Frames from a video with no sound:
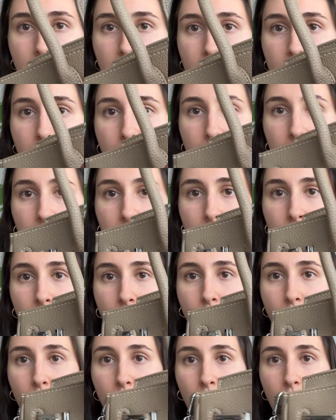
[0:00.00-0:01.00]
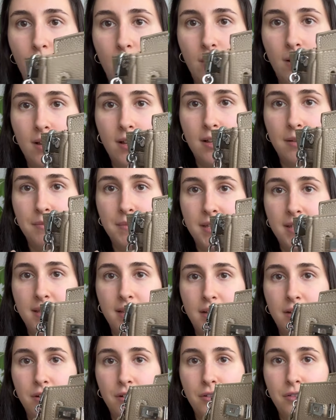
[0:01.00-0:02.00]
rubber or
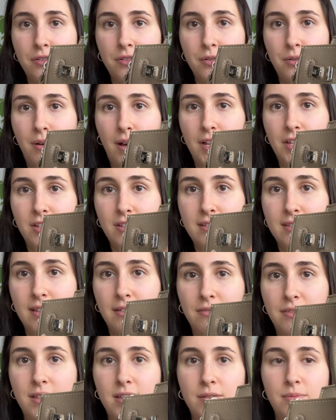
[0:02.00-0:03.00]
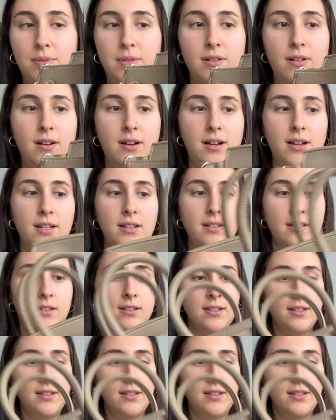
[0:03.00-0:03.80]
stickers, so I just left this one on.